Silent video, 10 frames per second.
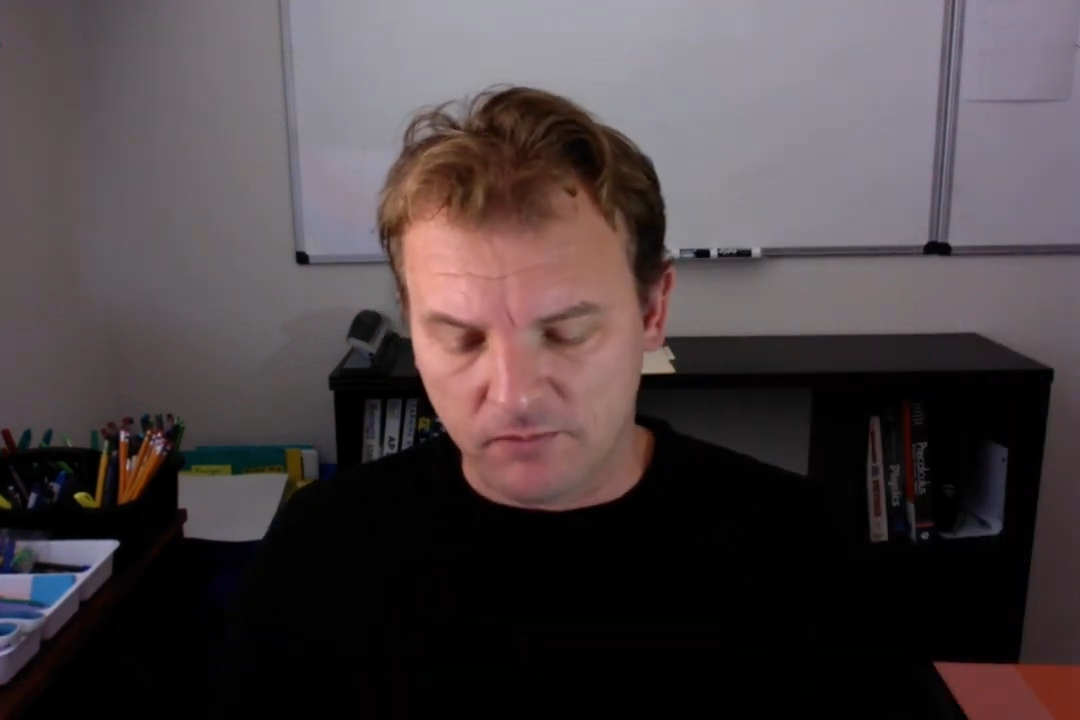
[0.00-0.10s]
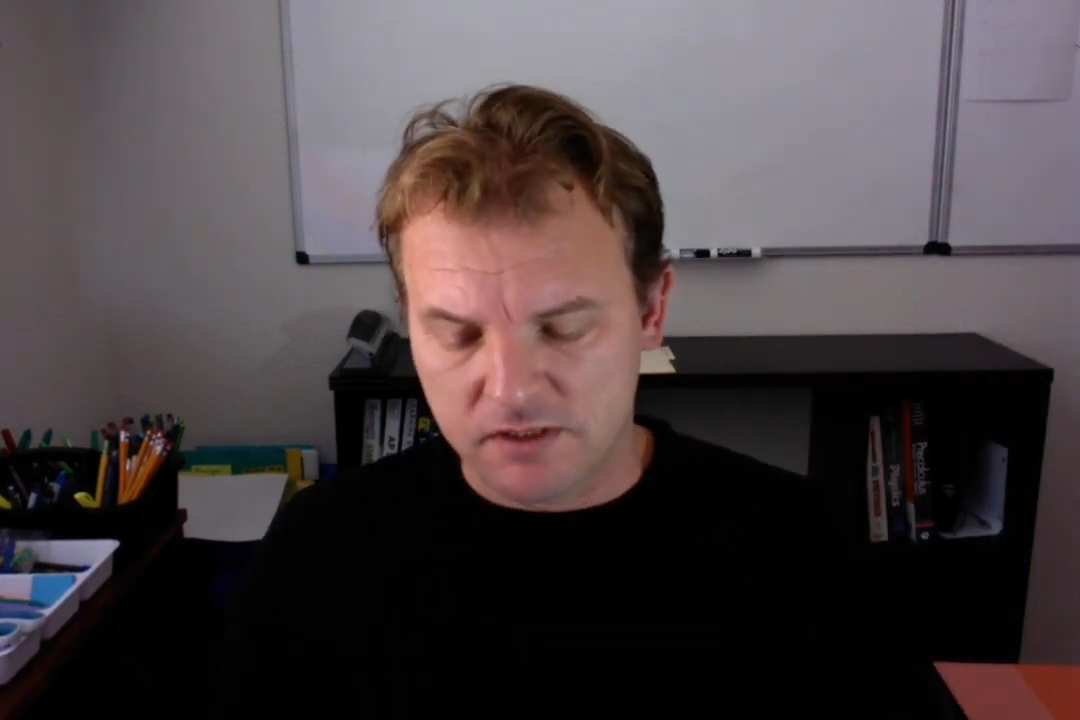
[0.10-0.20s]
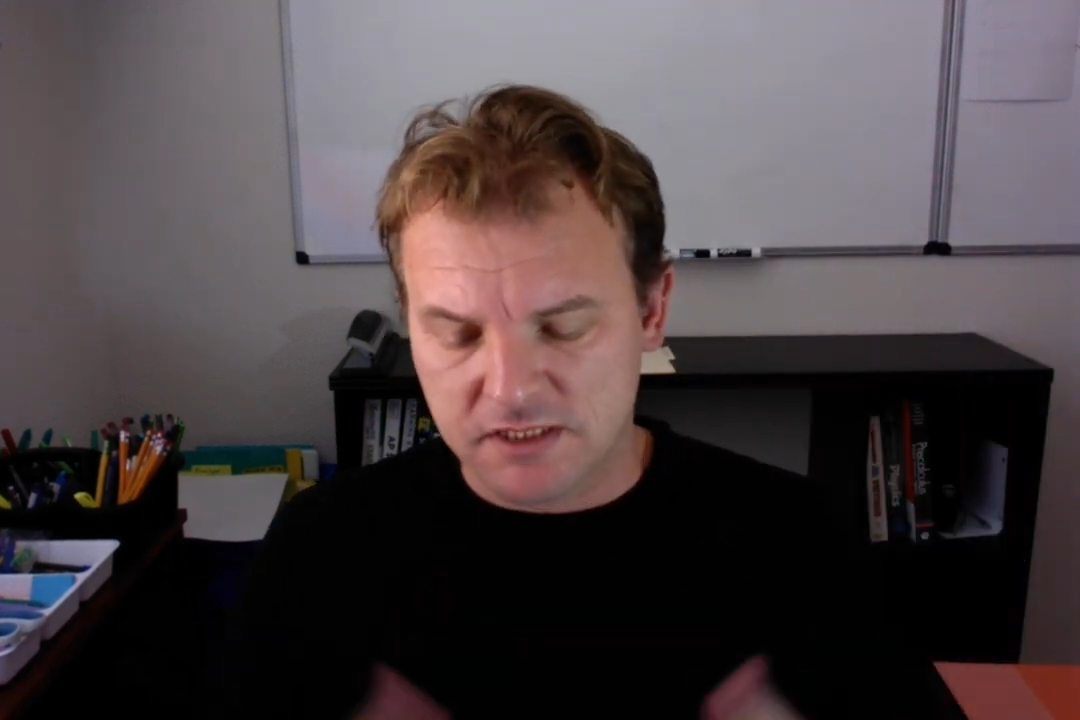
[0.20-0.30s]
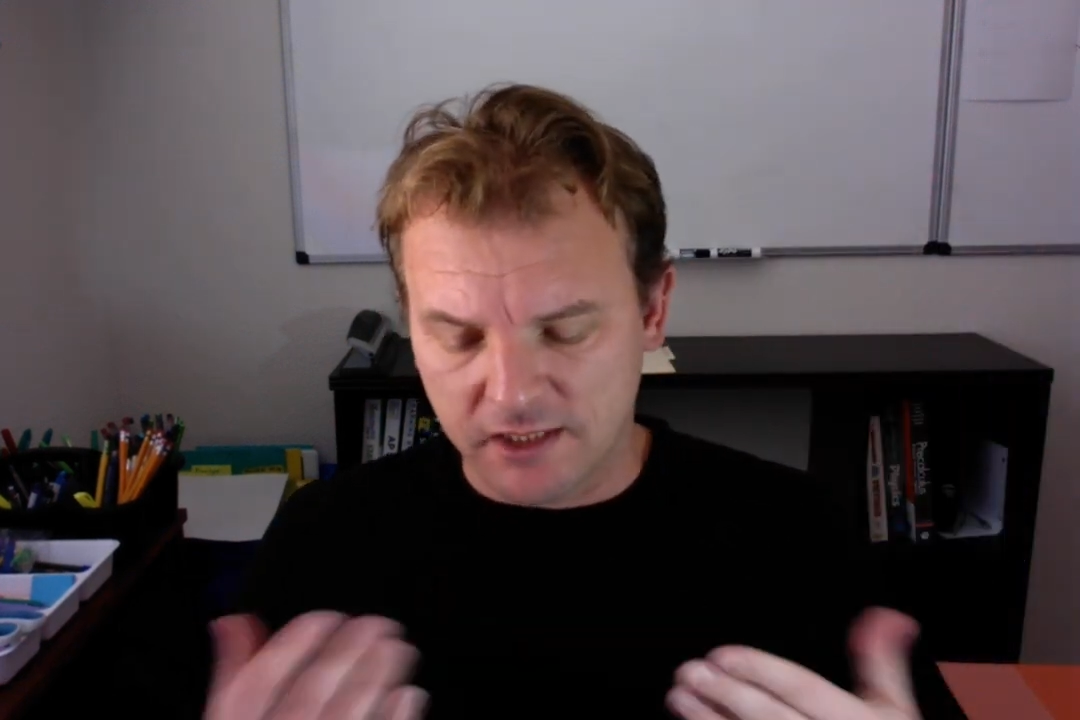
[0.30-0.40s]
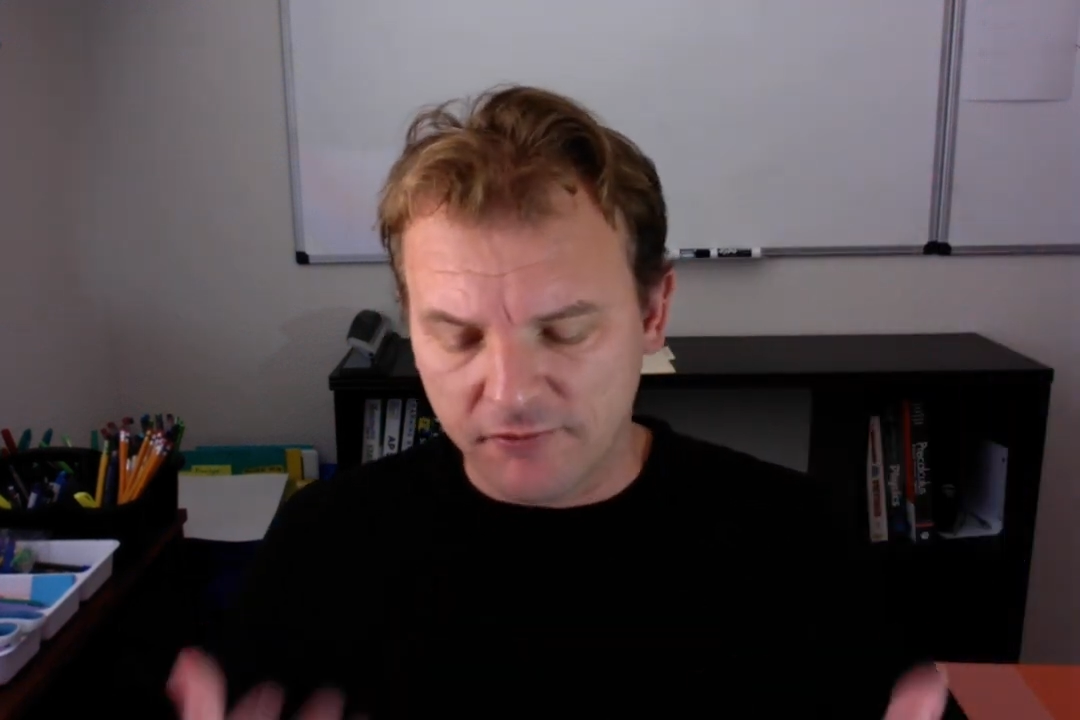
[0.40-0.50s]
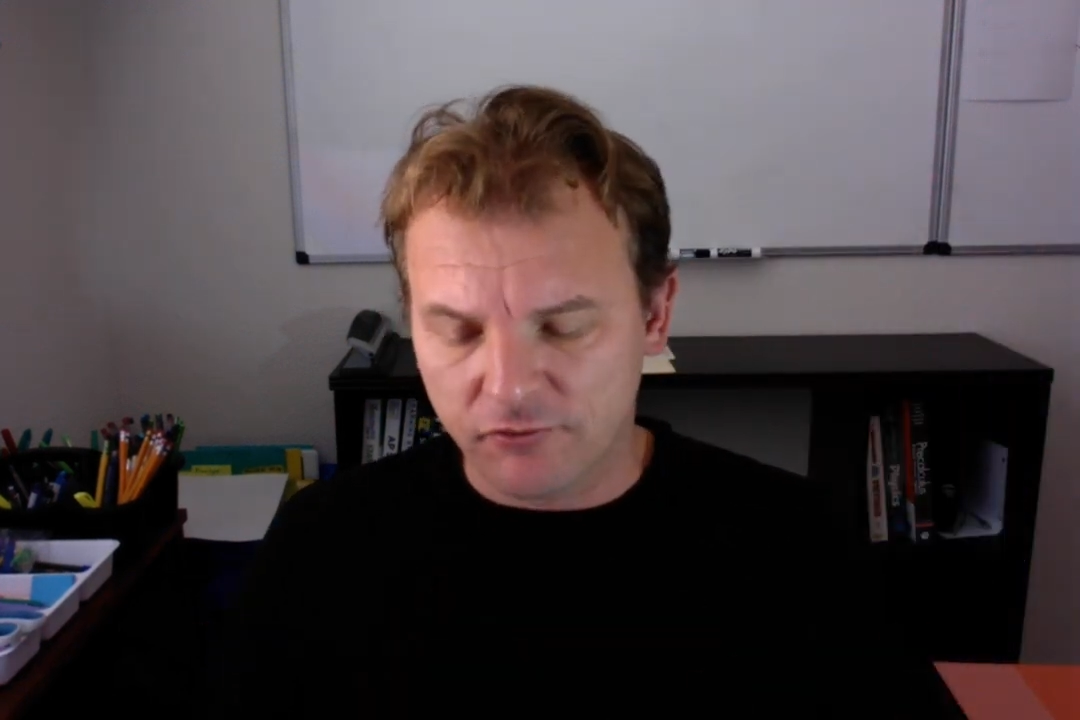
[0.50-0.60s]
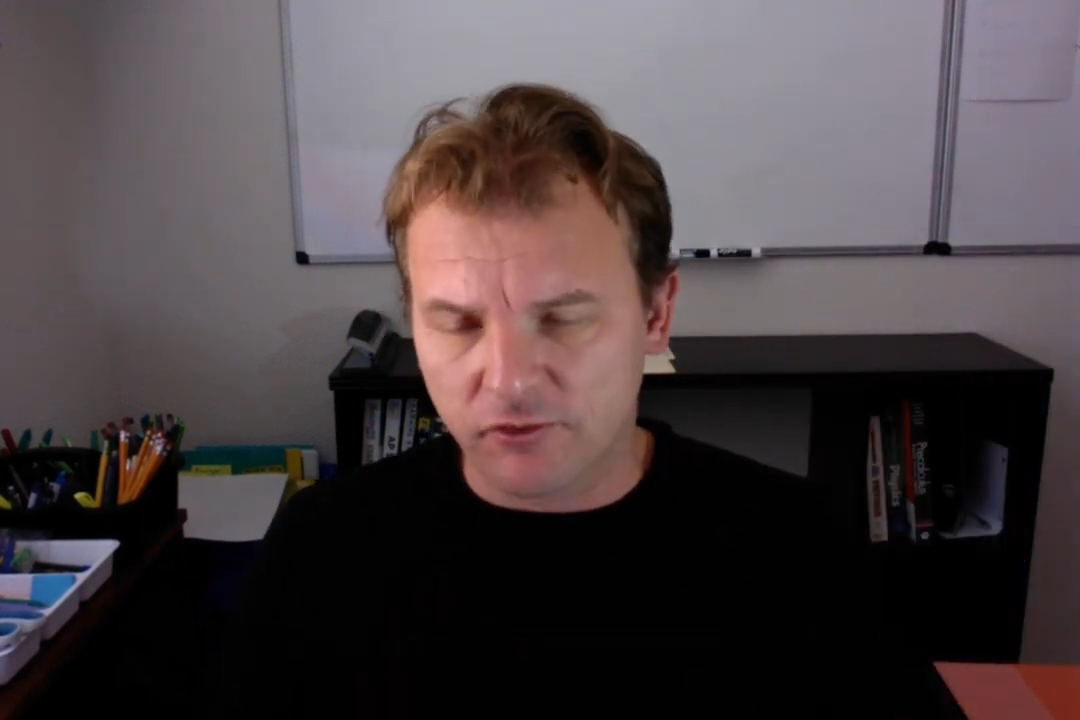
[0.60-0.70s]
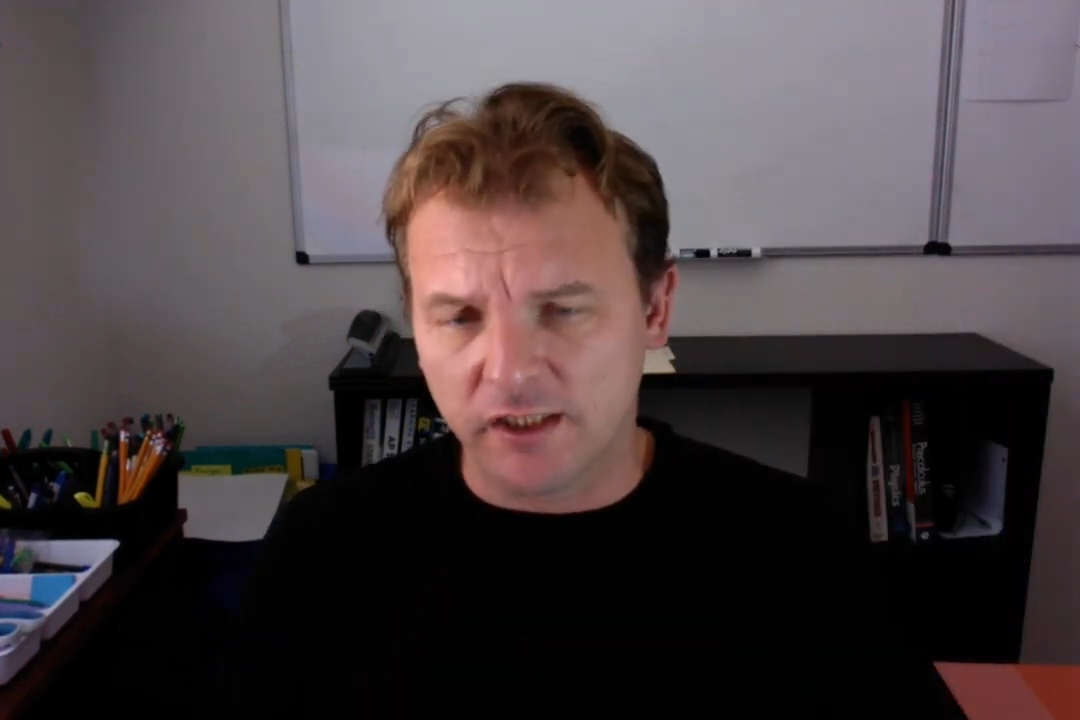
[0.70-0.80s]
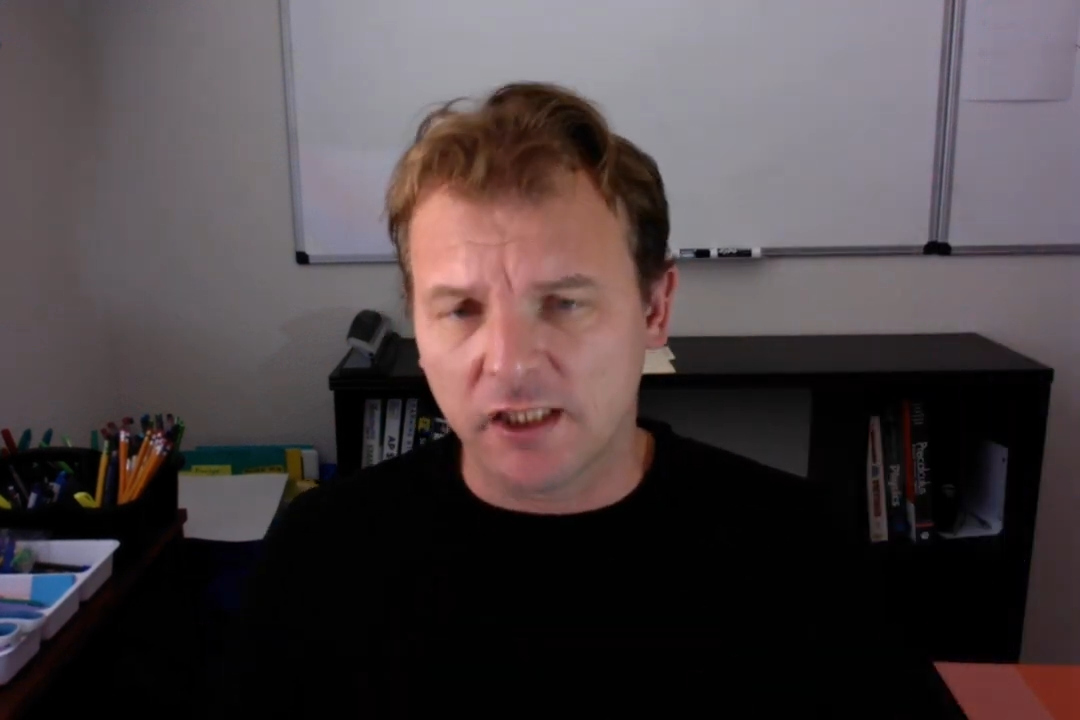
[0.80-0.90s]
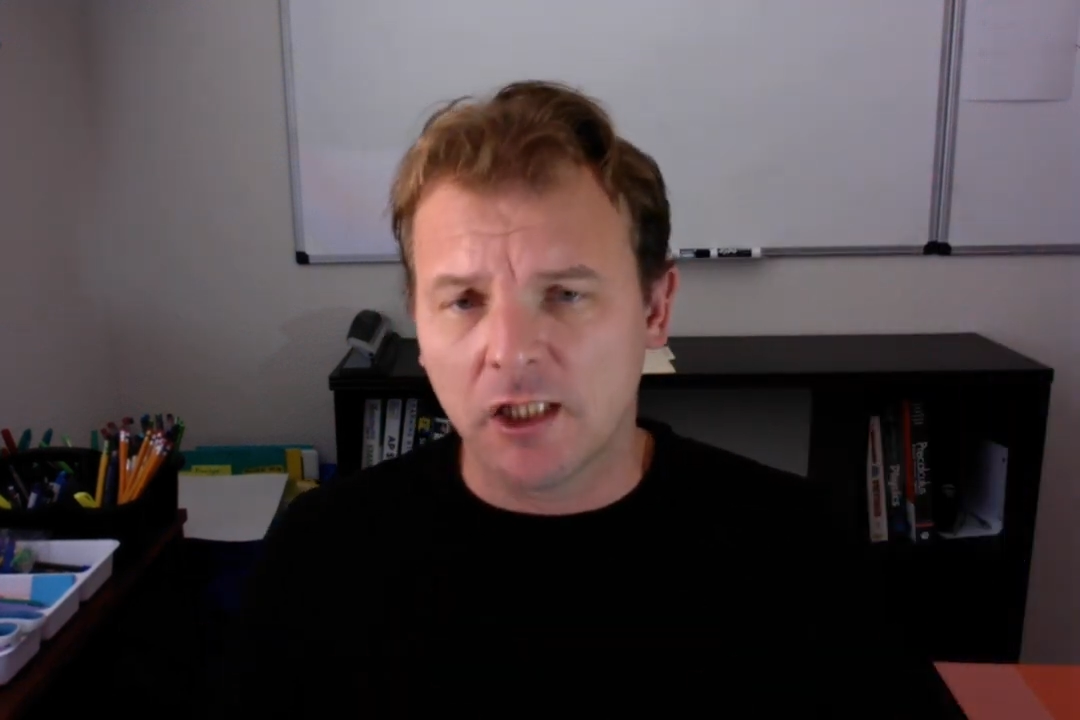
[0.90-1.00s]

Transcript: suffering